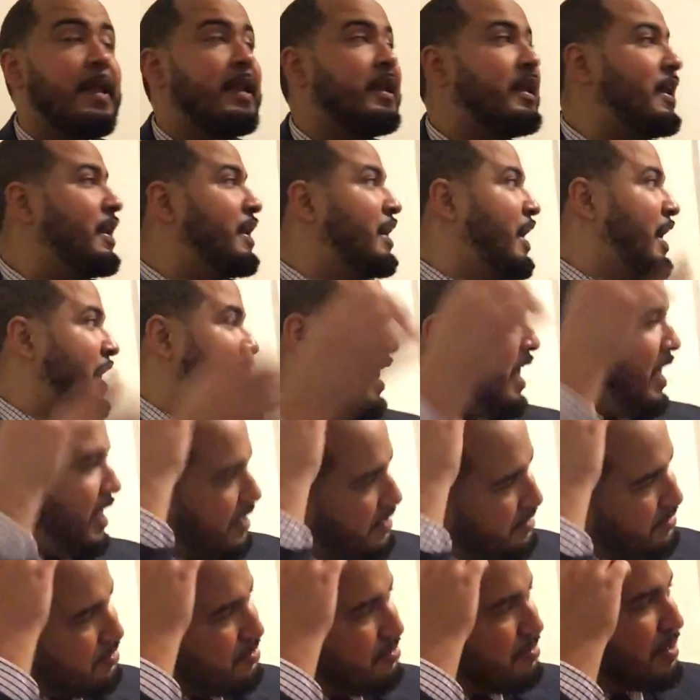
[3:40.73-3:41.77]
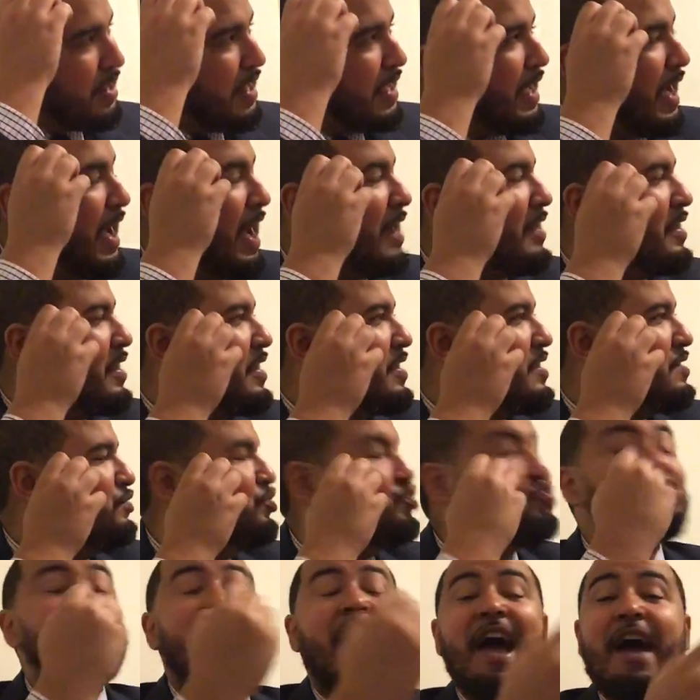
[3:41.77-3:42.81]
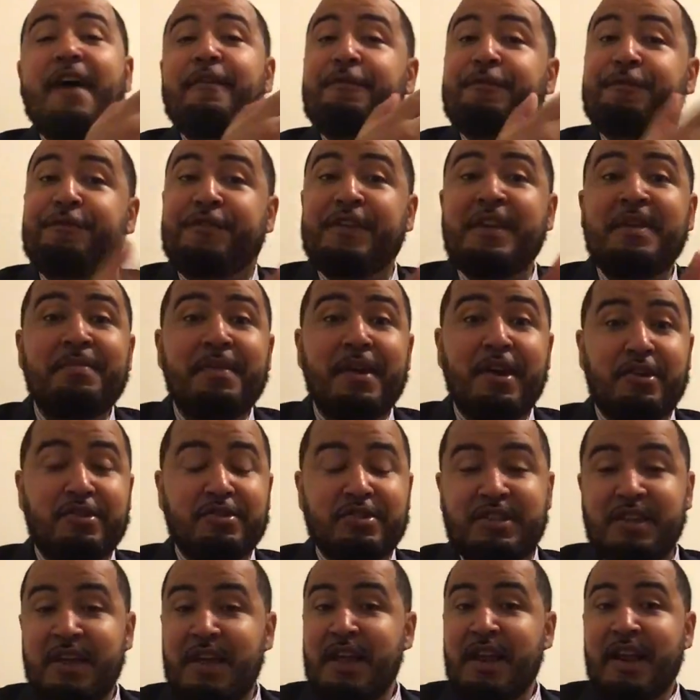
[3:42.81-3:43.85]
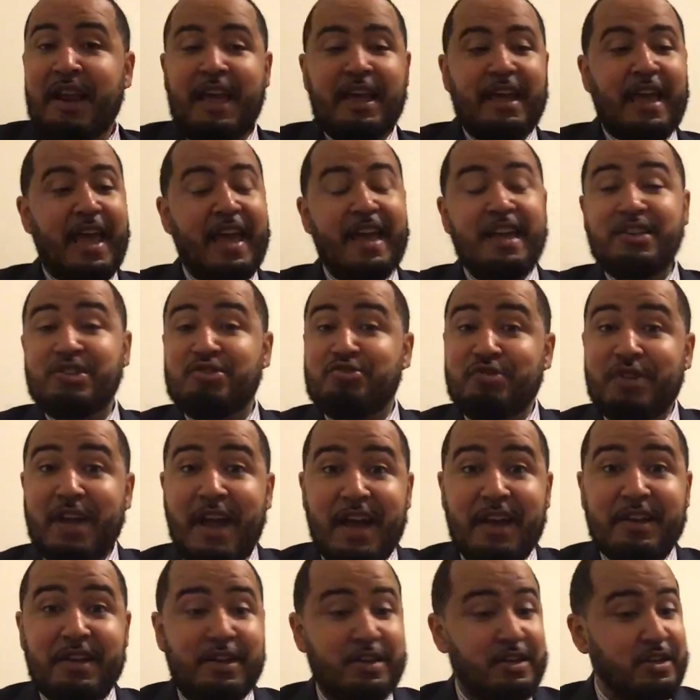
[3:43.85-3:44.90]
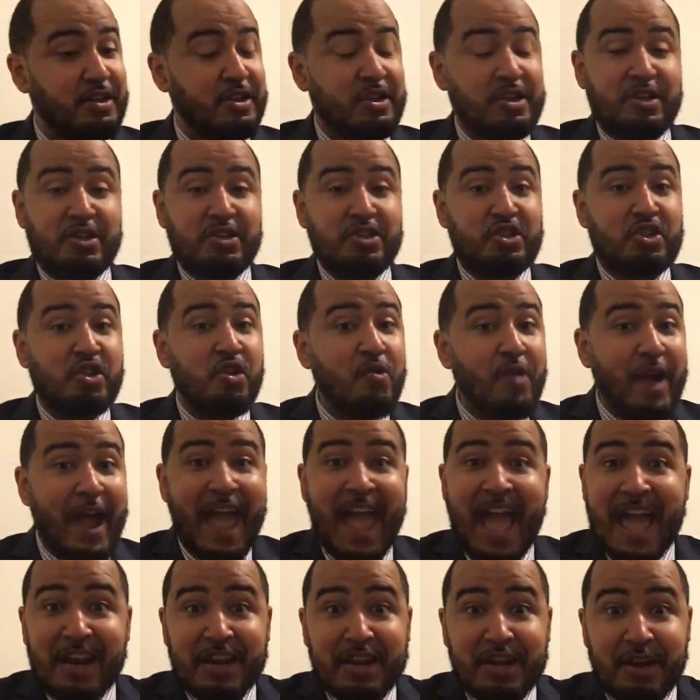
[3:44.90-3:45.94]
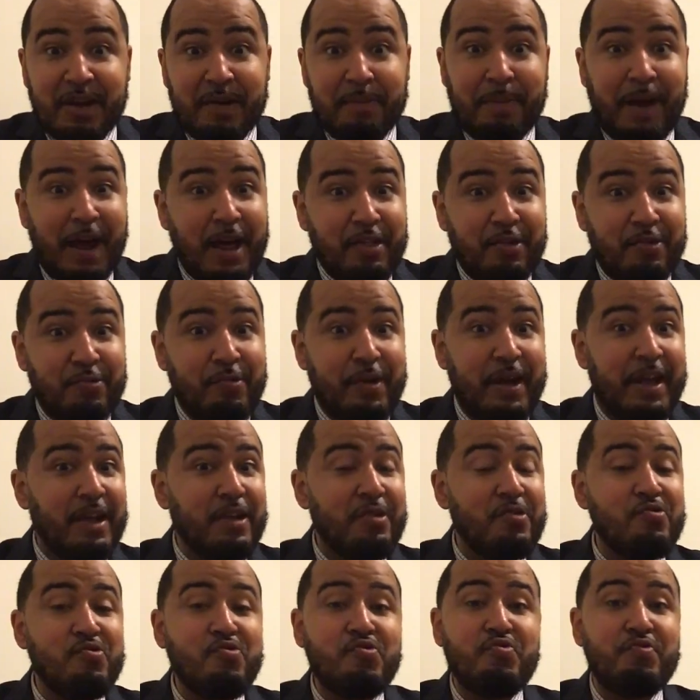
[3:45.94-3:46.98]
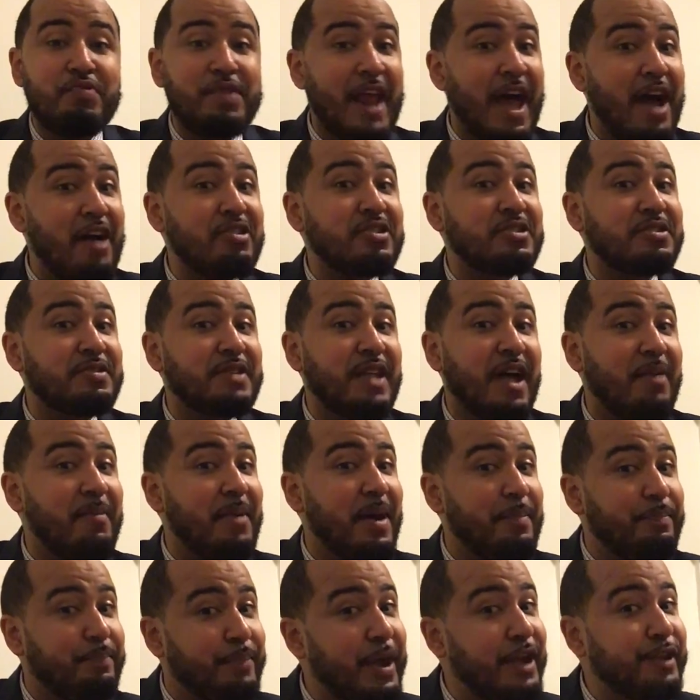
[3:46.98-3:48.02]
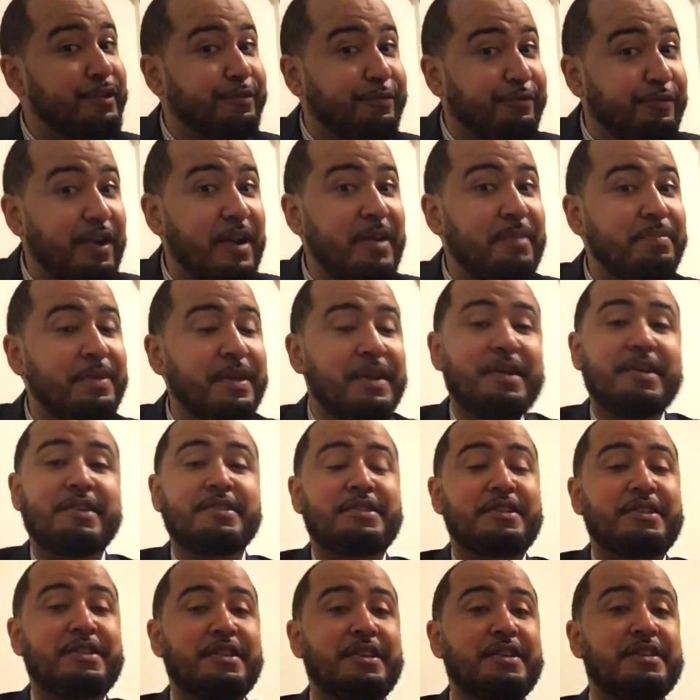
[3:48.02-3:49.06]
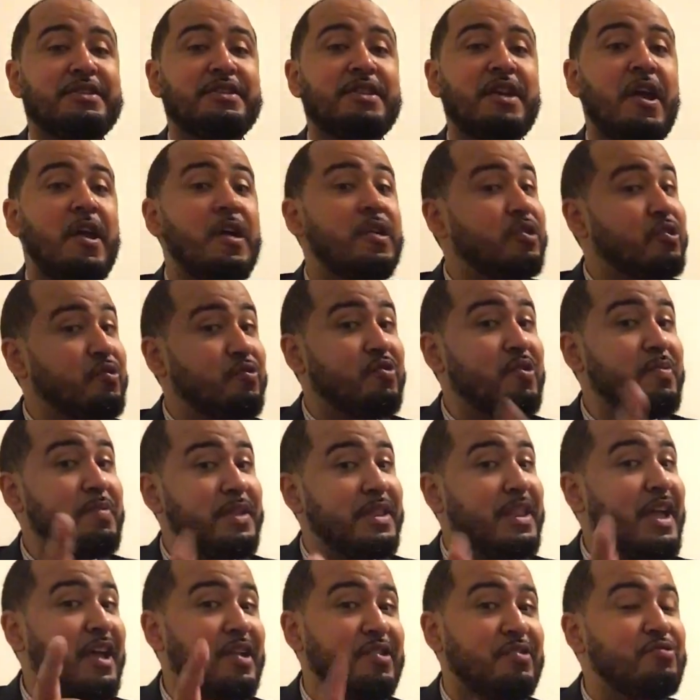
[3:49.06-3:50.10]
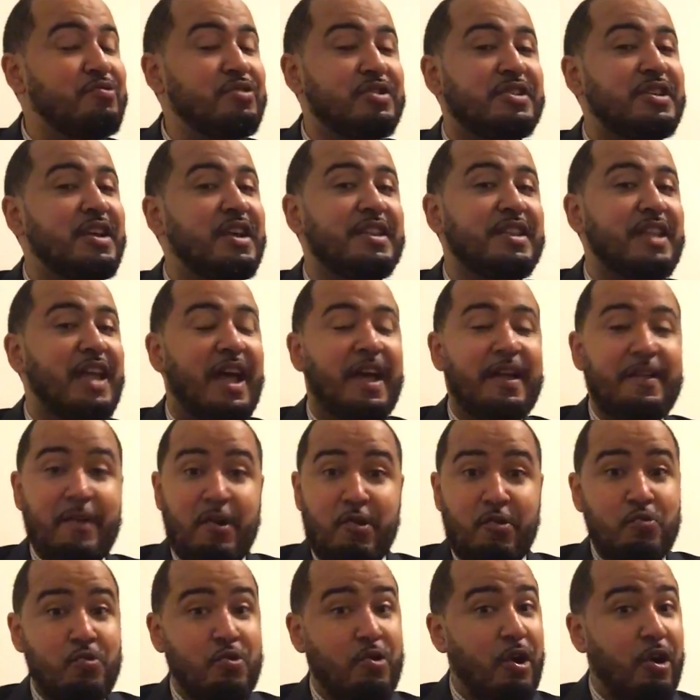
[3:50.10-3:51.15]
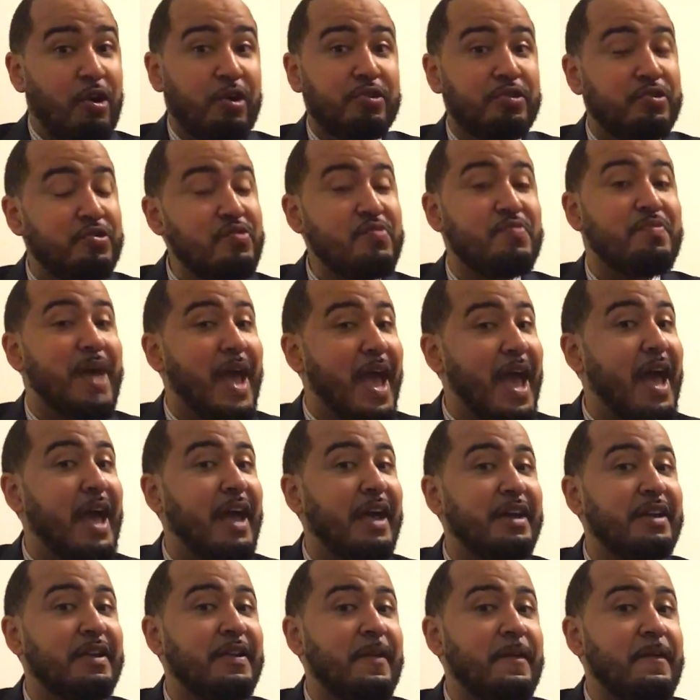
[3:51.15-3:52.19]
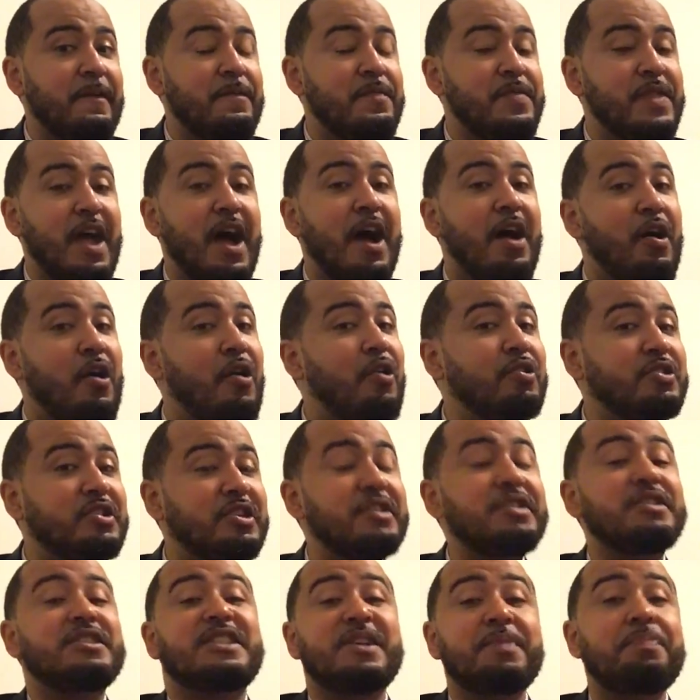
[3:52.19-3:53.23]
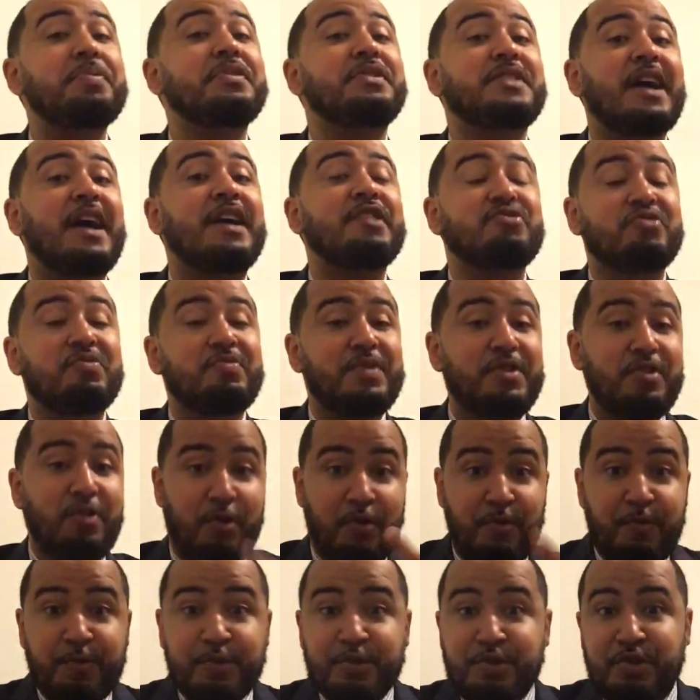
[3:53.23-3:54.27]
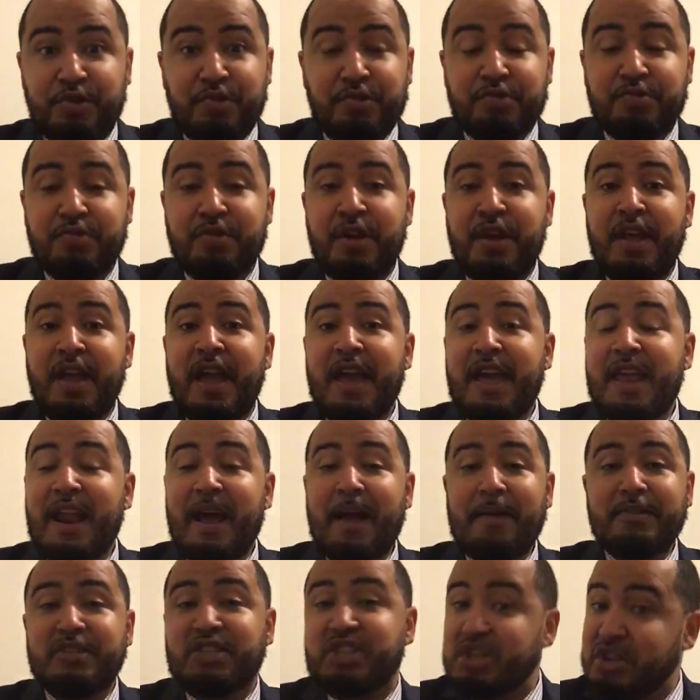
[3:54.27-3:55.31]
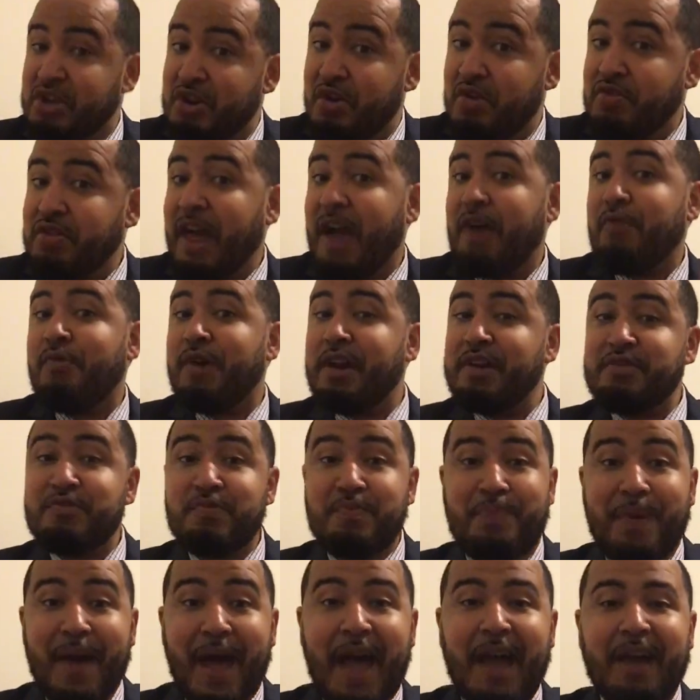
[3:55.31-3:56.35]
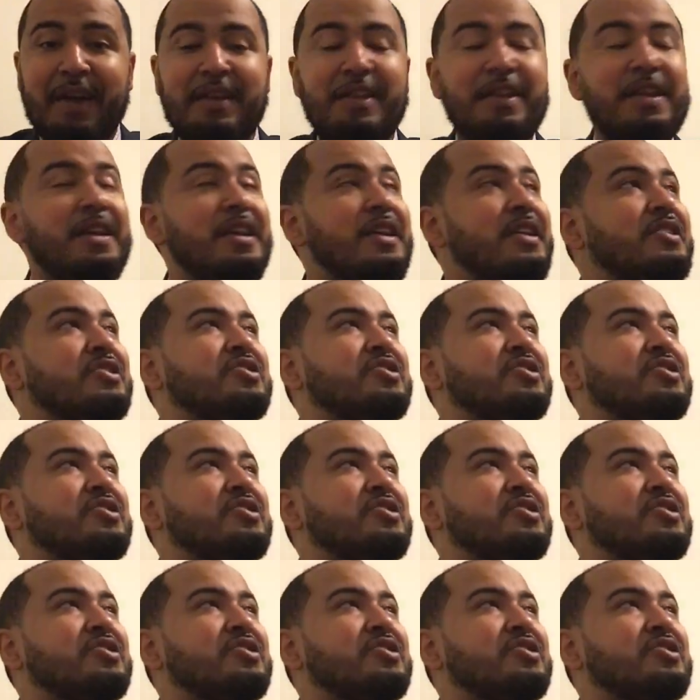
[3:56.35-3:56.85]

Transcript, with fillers: Like, I, you know, like dude, I have females like Adriana, Joanna, by the way, who now is now my best friend because of this. The woman that you said that who called you mad now all of a sudden sympathize with me over you, and I she know I want you back.